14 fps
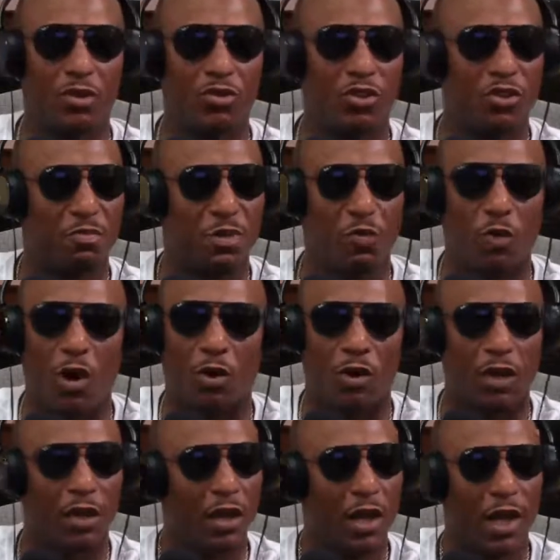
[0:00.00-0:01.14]
You just be walking
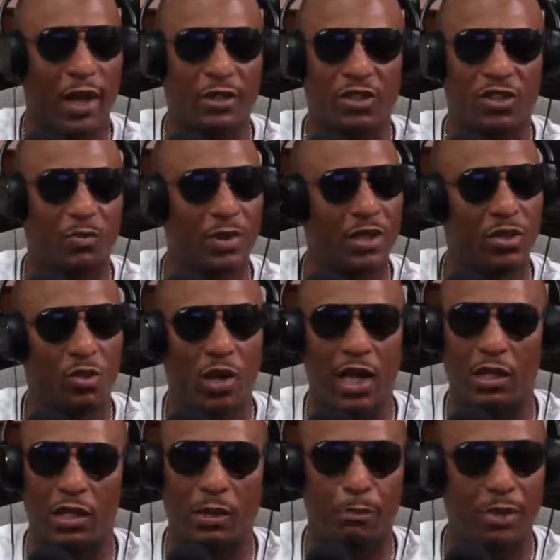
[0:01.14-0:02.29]
and just be
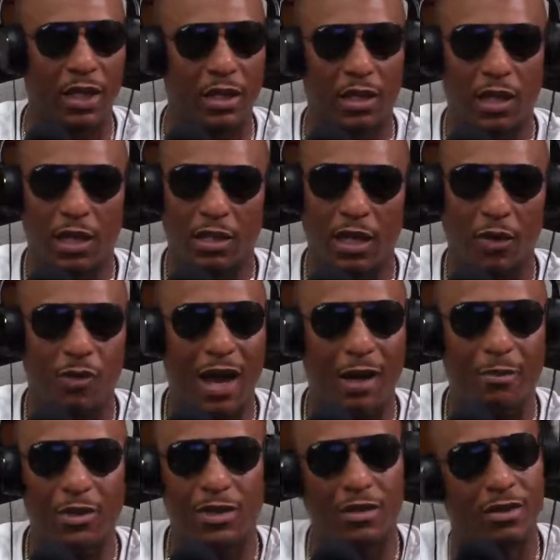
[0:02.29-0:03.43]
handling business. That's why I
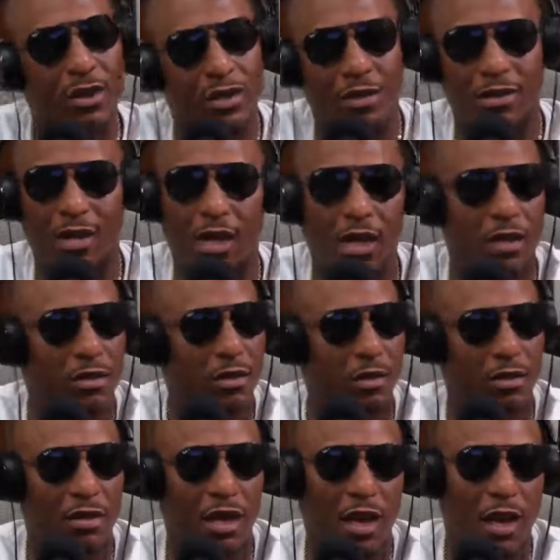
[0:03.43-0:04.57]
be scared
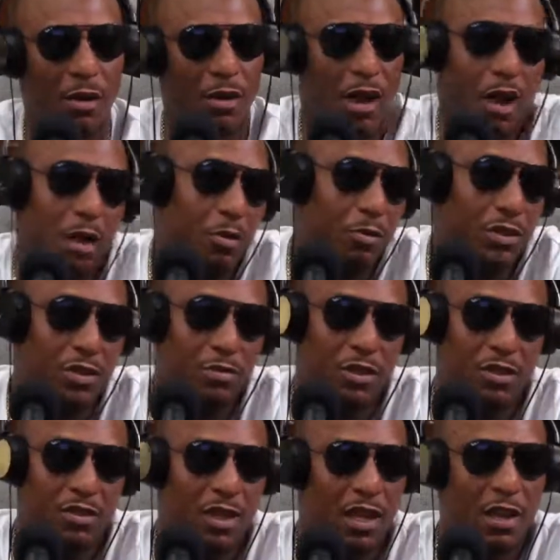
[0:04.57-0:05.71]
sometimes. I don't be
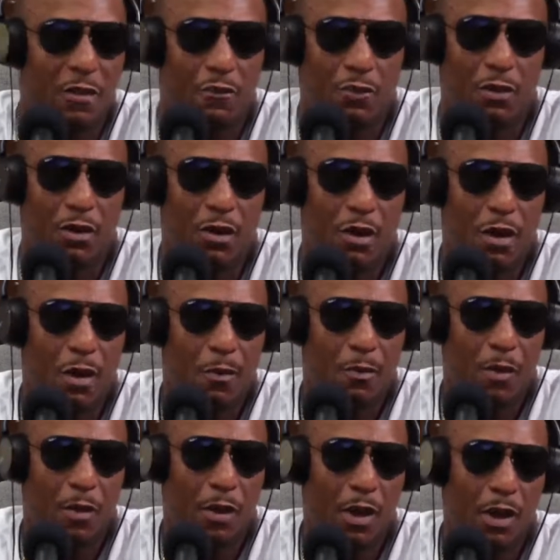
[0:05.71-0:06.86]
just scared for
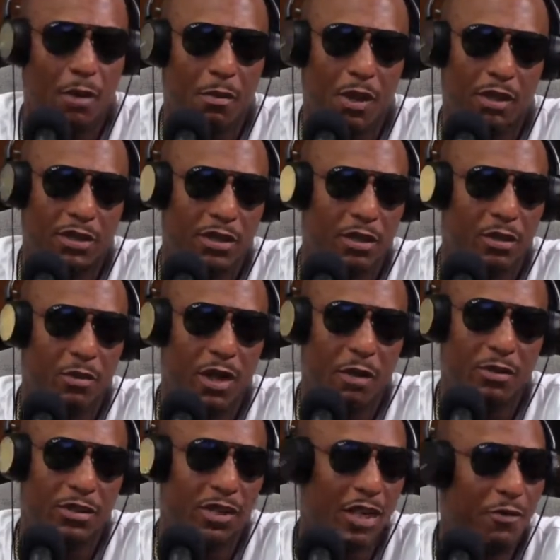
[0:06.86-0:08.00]
myself, man. I
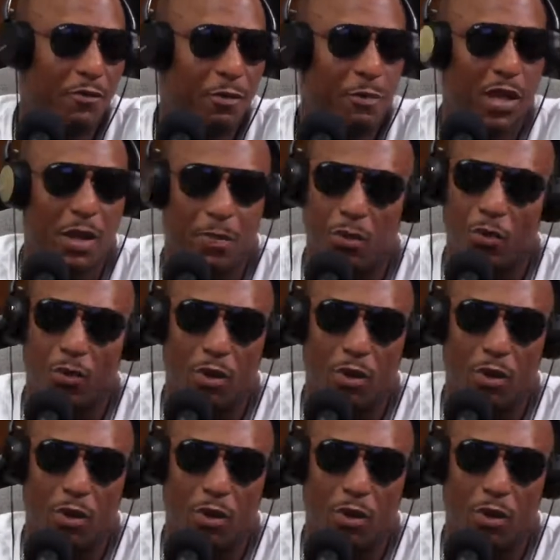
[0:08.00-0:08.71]
be scared for people, bro.